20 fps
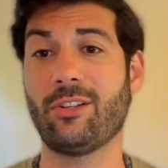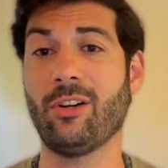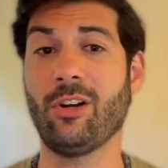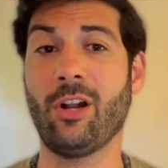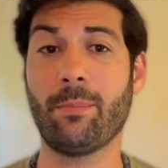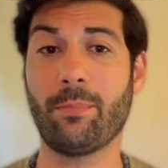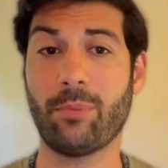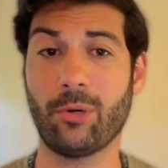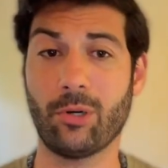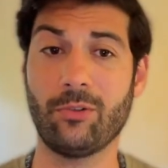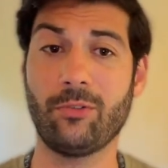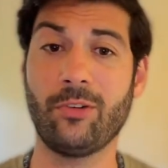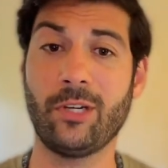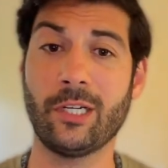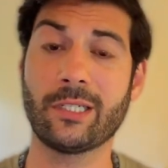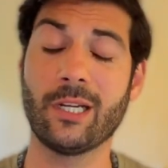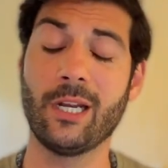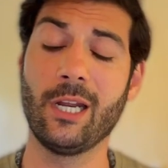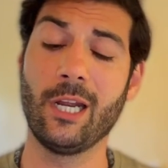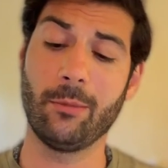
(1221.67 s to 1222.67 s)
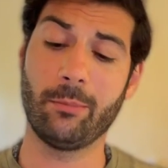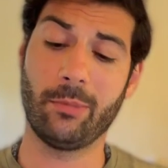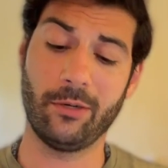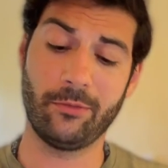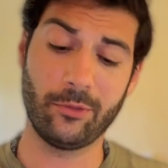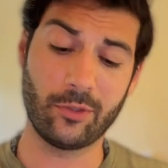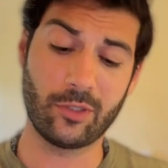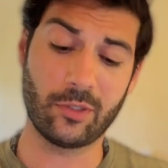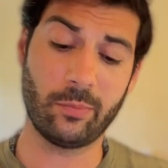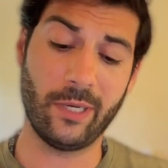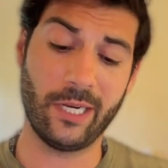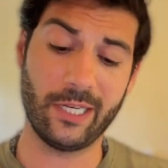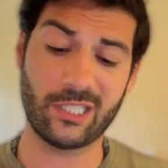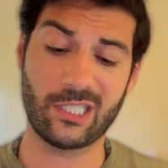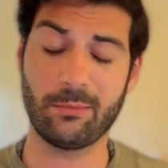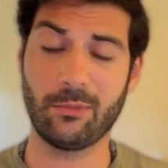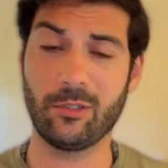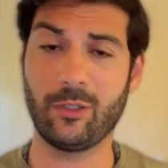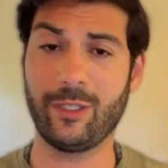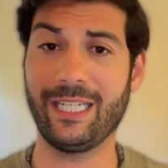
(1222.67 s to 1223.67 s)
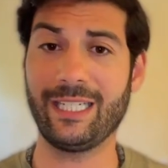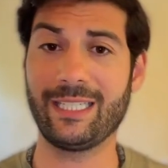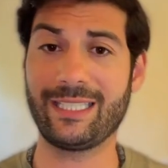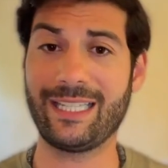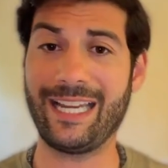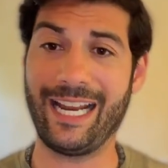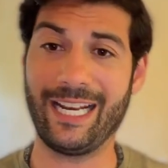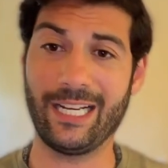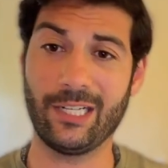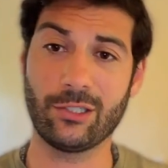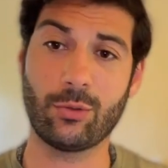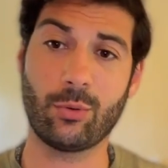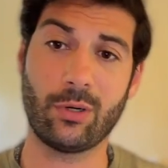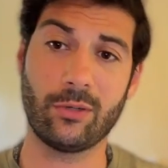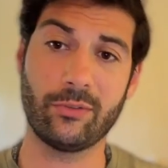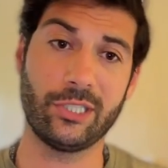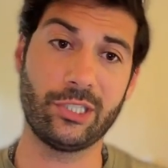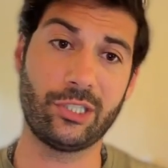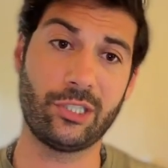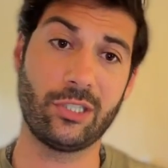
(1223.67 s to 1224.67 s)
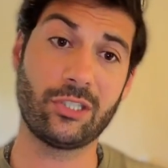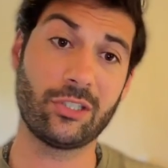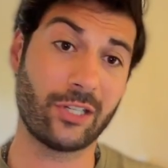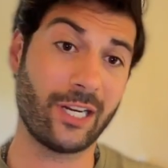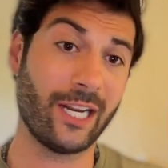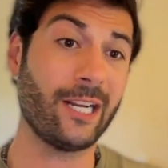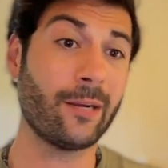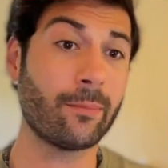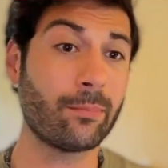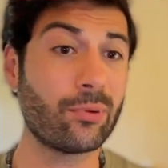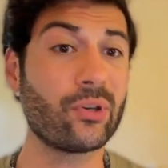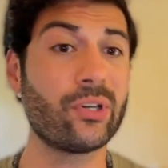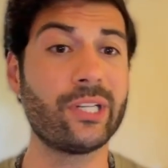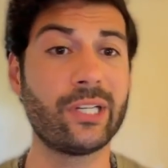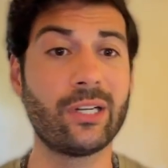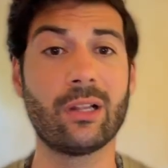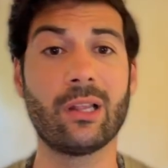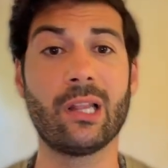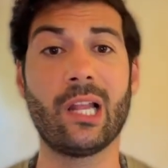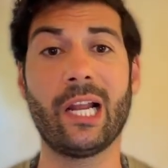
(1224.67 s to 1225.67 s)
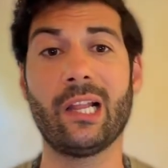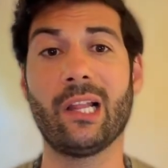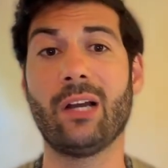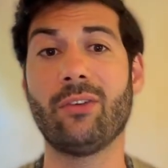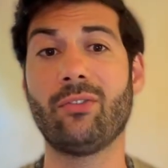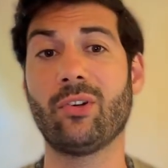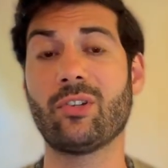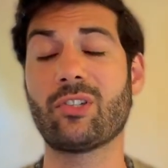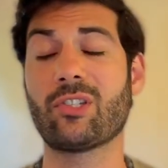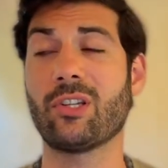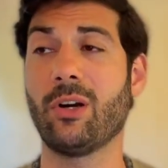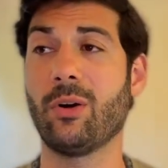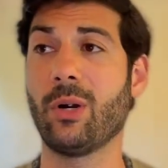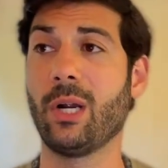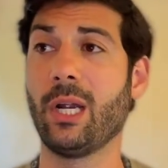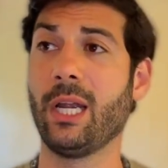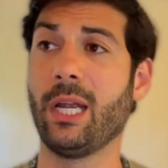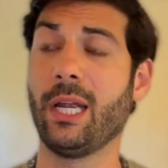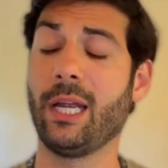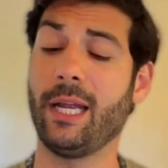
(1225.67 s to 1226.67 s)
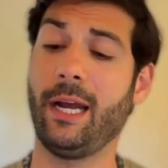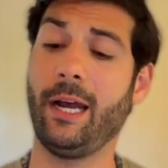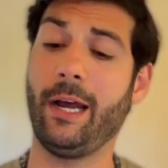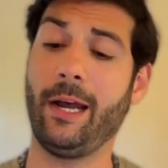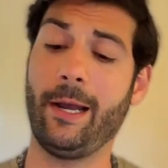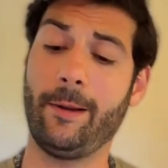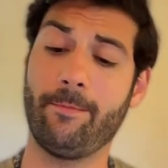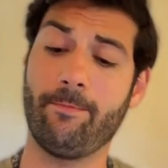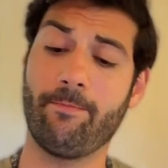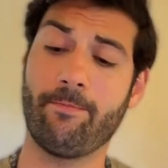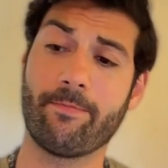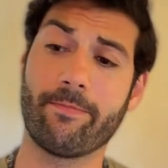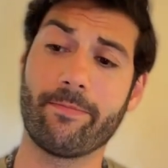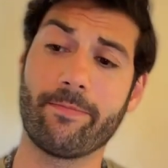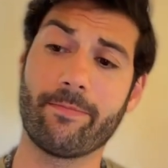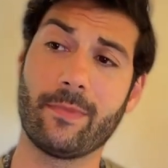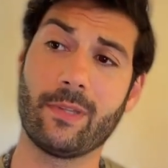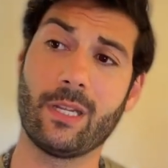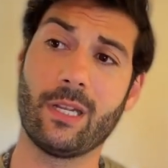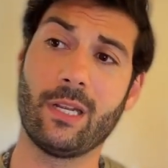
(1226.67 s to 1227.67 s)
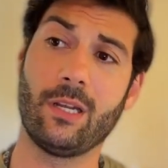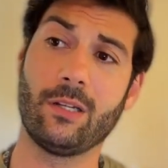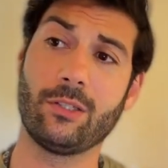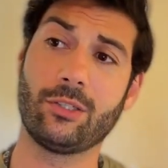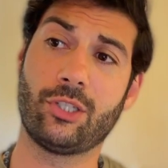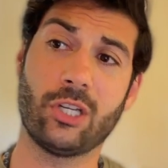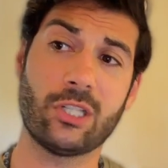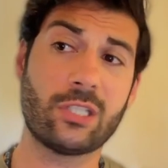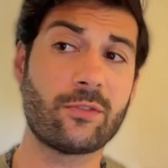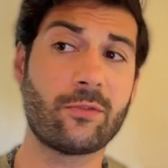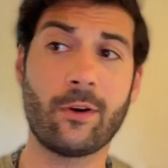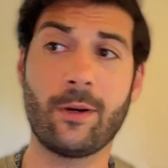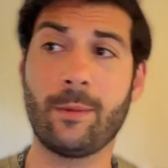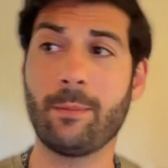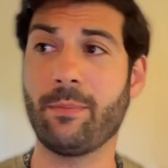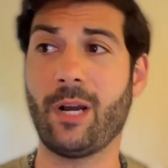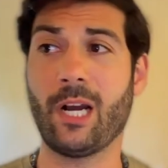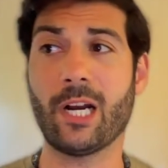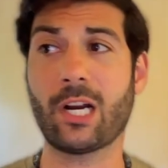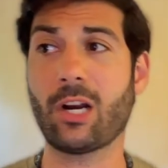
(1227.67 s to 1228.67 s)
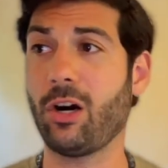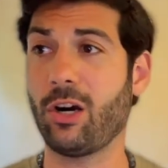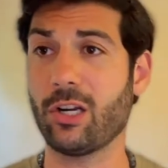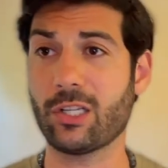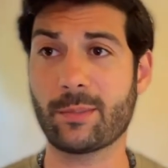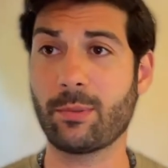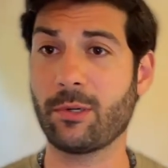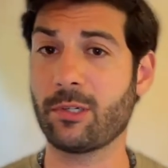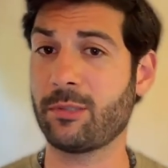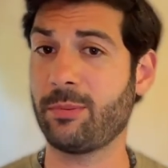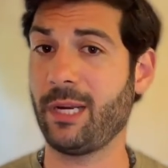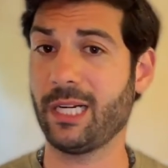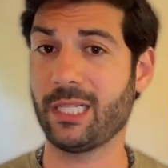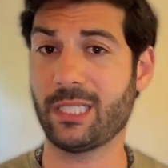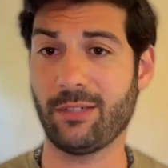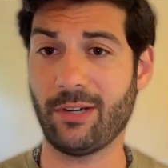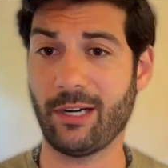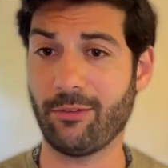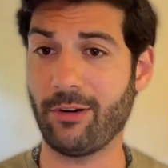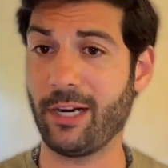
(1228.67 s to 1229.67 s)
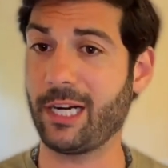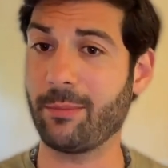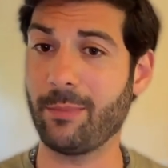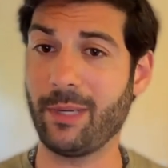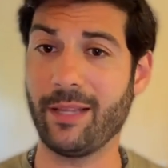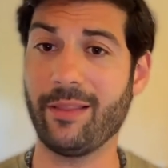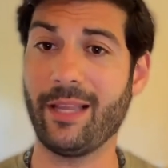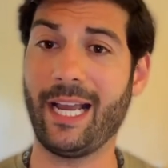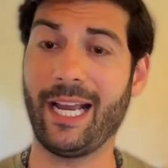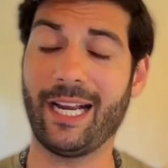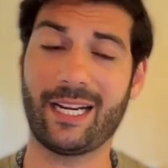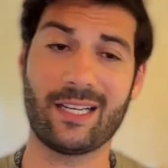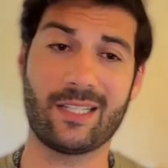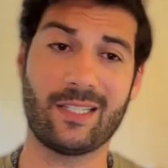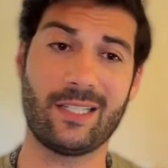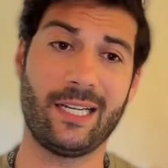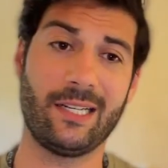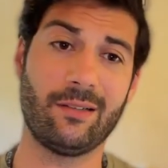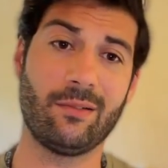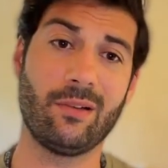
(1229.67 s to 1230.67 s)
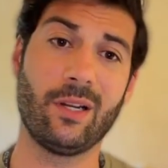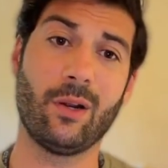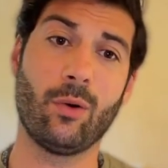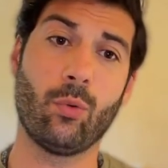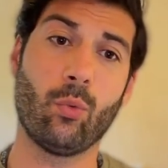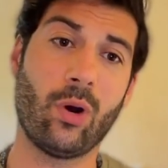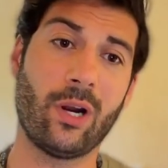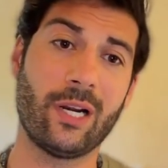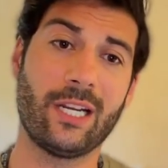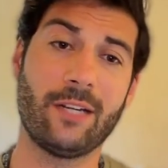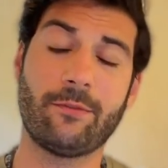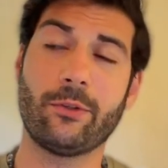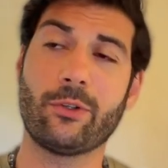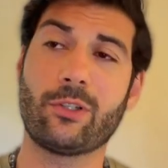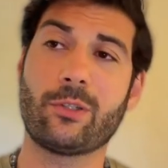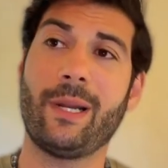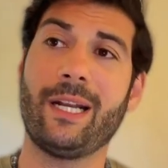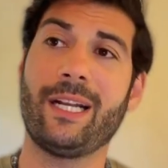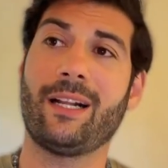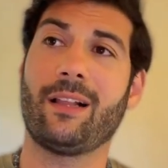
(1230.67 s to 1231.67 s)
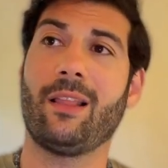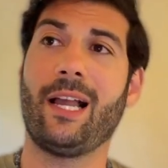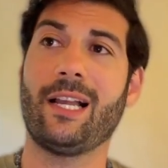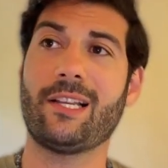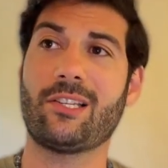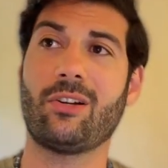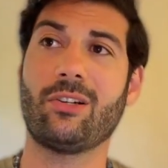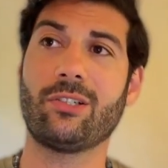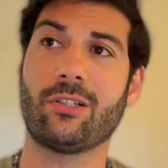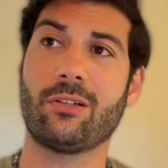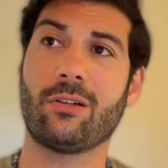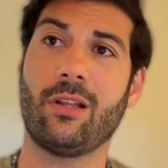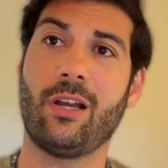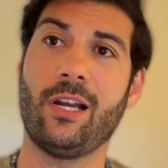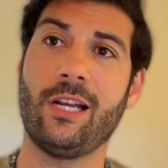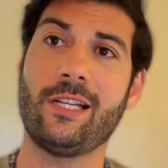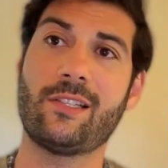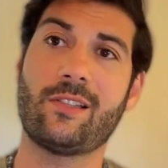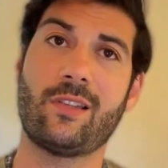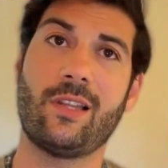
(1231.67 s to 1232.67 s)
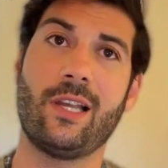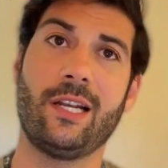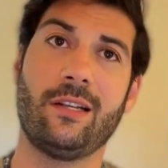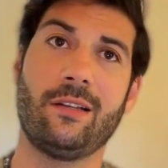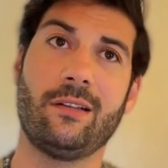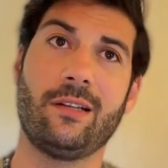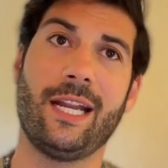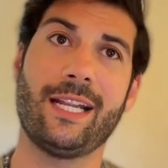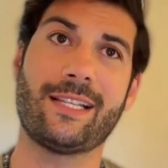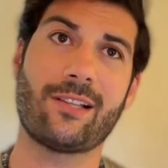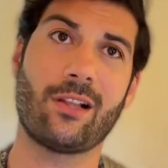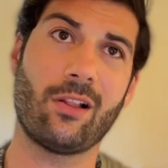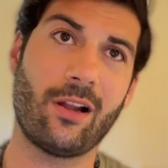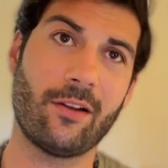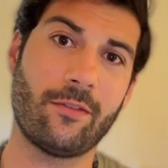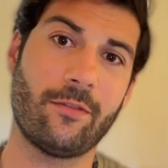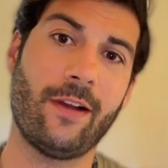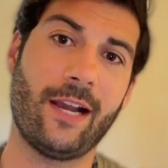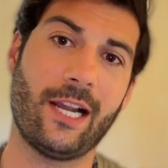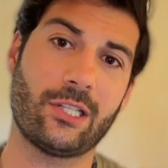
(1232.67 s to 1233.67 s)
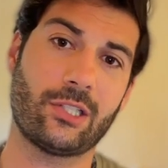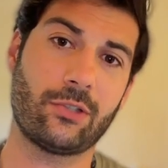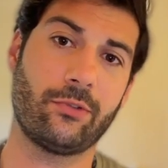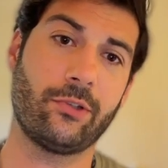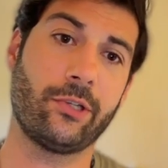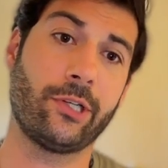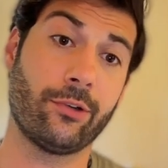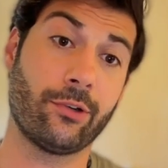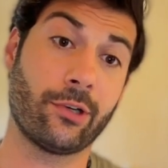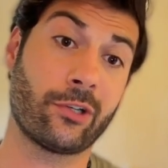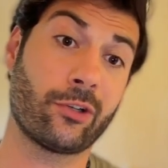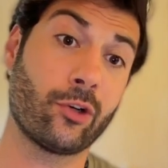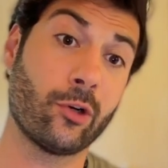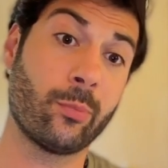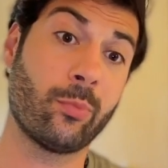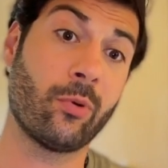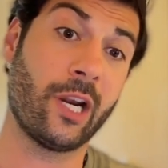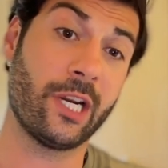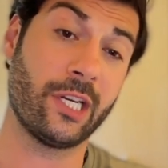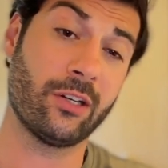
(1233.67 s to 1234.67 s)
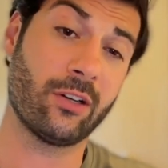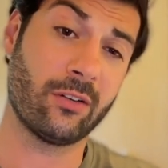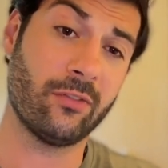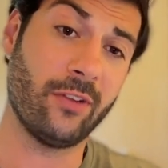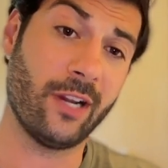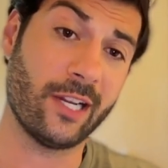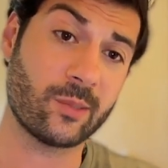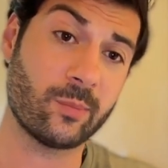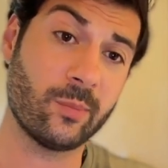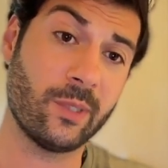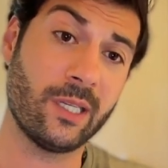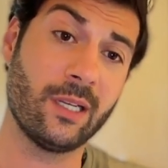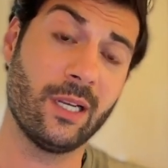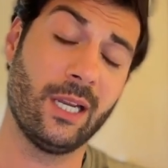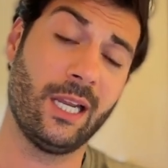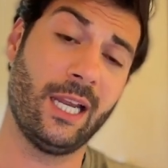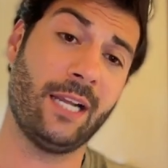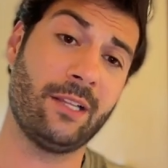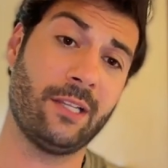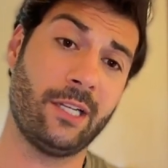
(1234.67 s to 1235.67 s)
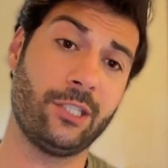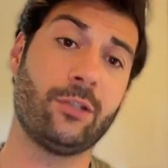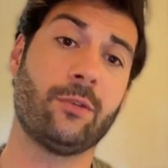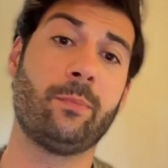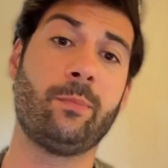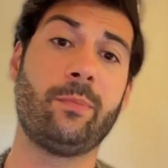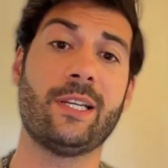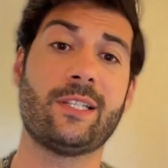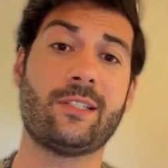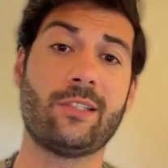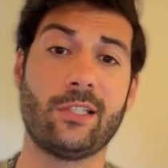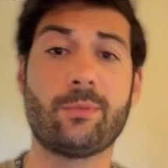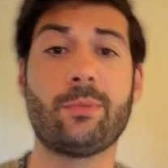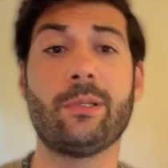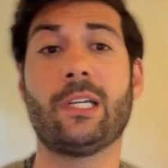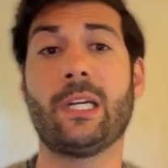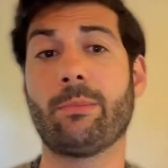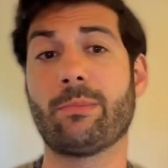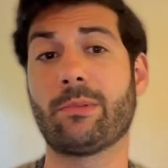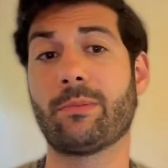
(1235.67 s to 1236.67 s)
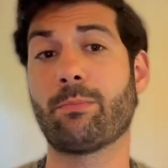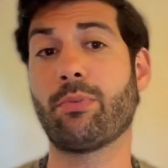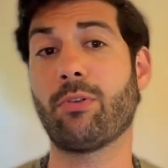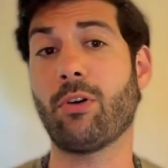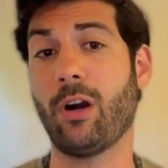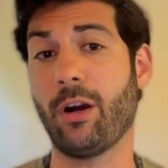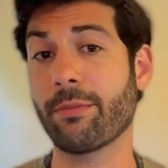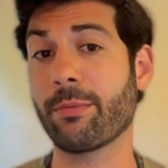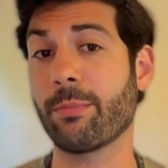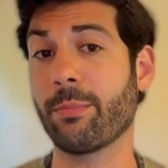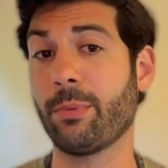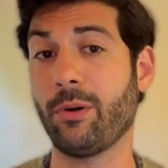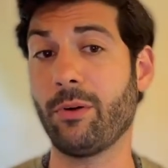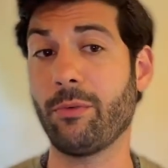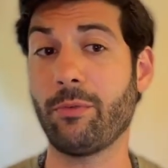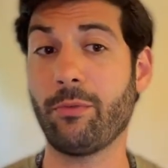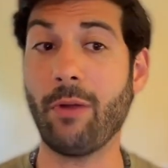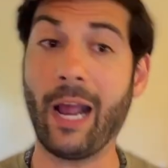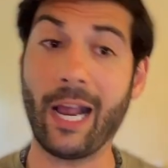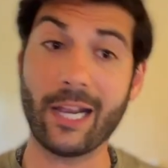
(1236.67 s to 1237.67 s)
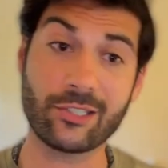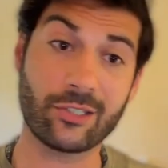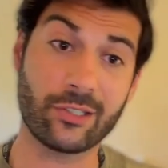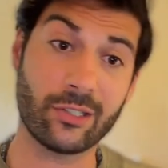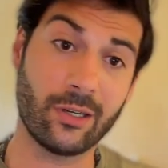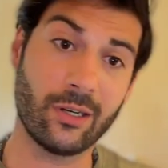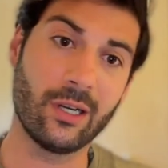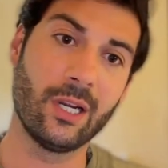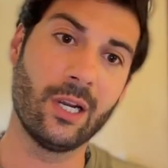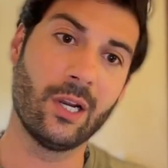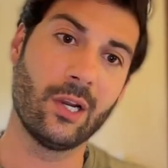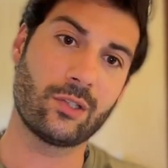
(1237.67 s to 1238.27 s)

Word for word: They're not perfect, but if you space them between 10 and 12 inches, you're getting a pretty good light level. So um, just from a cost perspective, I recommend that because then one, if you're spending less on your lights, then it's a lot faster for you to recuperate your investment, and then your business becomes profitable faster.